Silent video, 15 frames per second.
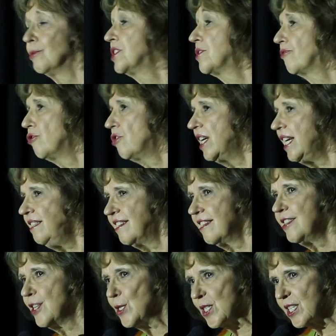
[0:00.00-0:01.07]
was freed
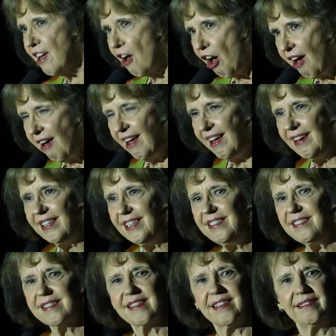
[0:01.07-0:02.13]
to the
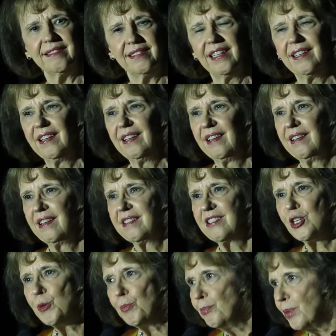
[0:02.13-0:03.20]
skies and
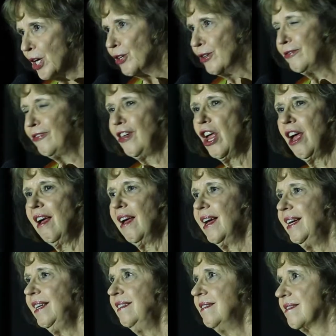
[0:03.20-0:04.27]
to the
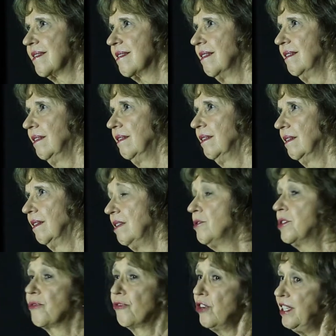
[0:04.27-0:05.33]
butterflies. It
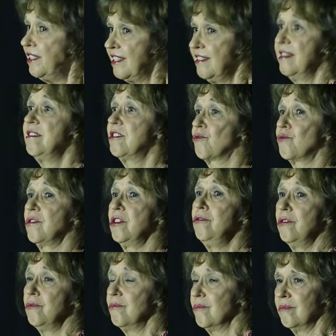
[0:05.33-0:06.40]
was freed to this
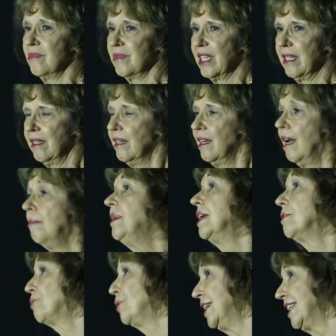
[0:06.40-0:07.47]
room. I
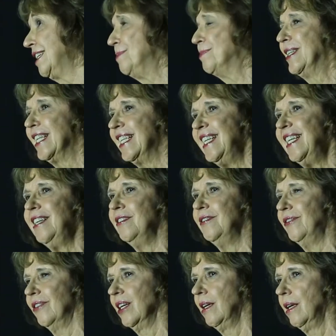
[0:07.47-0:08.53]
mean, I really
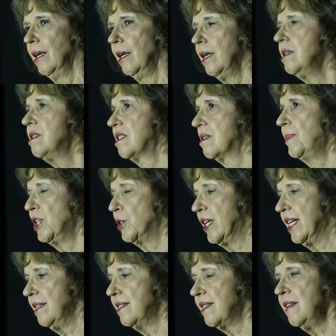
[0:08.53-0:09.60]
believe his
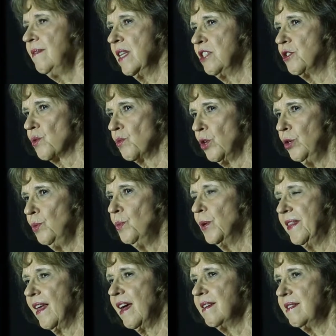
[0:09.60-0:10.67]
spirit is in this room
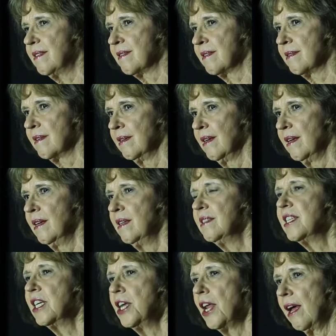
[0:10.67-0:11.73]
with us
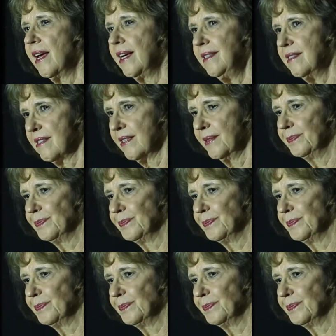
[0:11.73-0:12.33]
tonight.